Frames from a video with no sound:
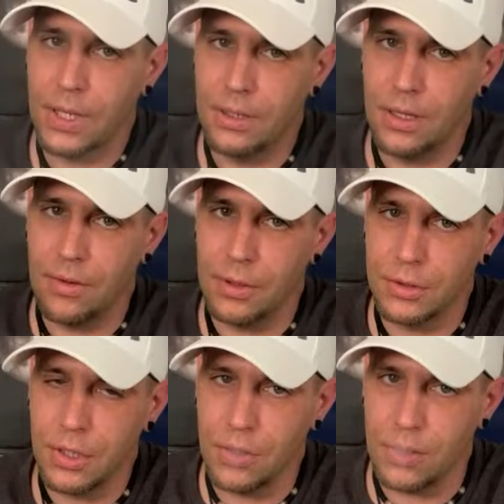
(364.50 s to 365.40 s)

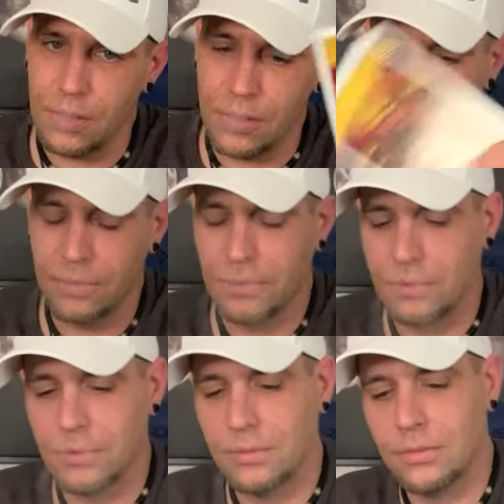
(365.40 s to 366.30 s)
Lover's card.
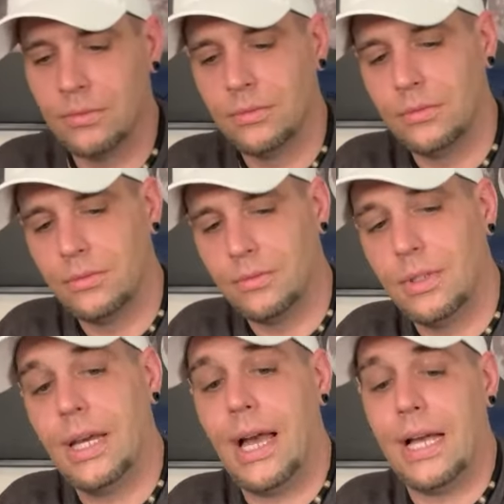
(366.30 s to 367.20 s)

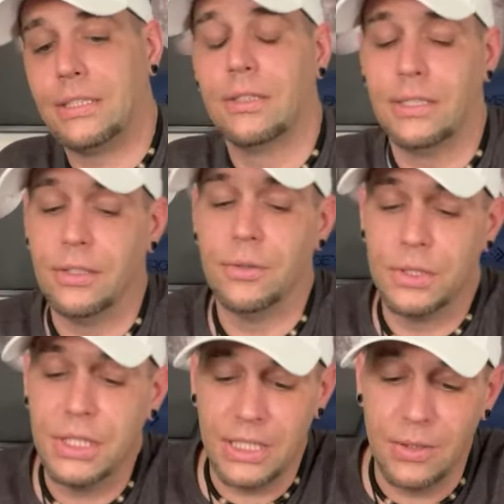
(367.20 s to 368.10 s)
They actually do
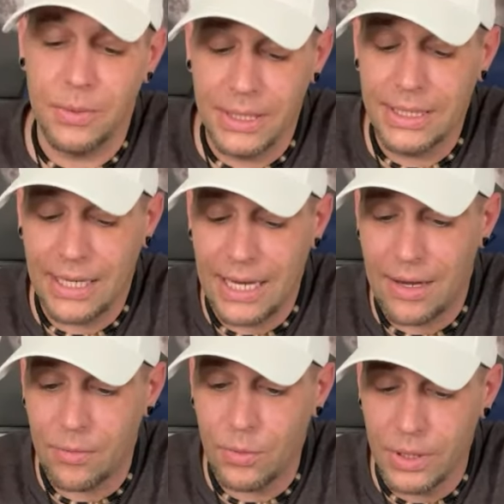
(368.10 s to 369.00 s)
genuinely
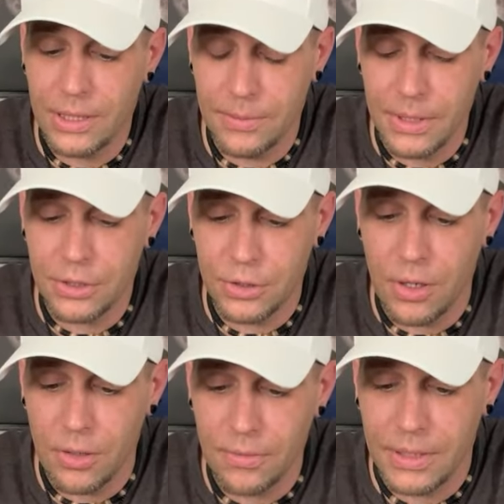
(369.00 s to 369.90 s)
have really, really
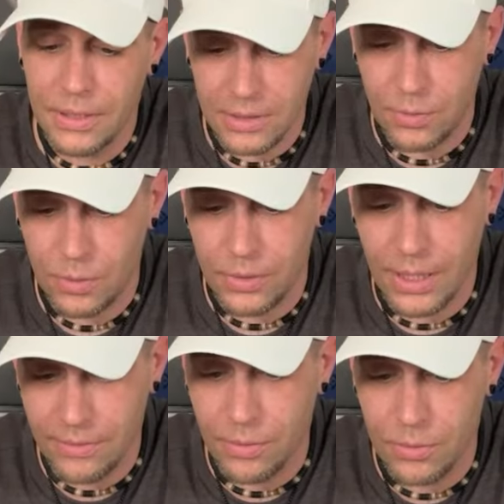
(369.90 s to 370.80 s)
strong feelings for you.
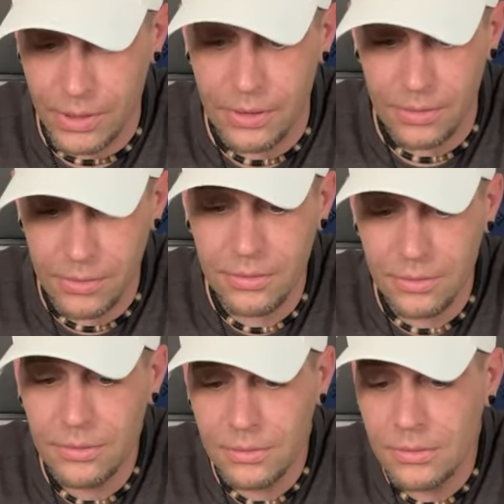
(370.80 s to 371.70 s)
Like, for real.
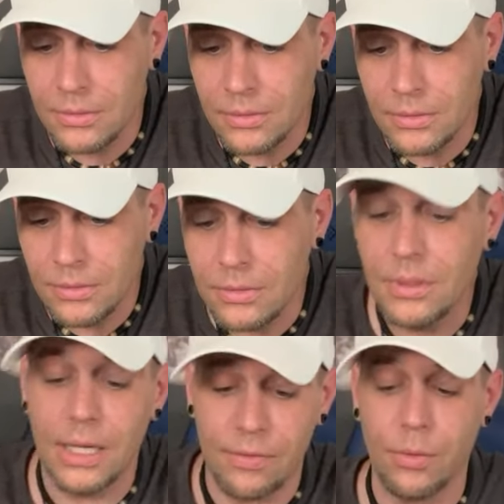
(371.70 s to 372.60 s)

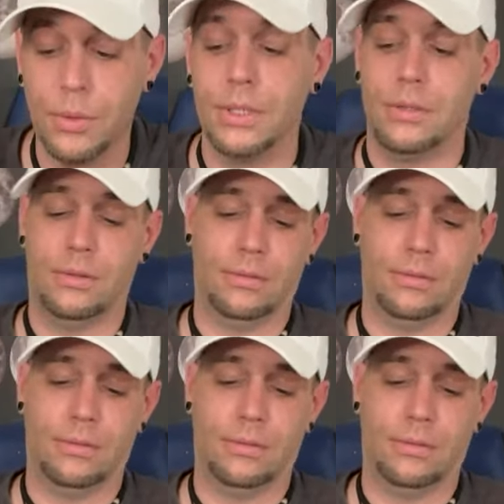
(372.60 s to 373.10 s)
Like, for real.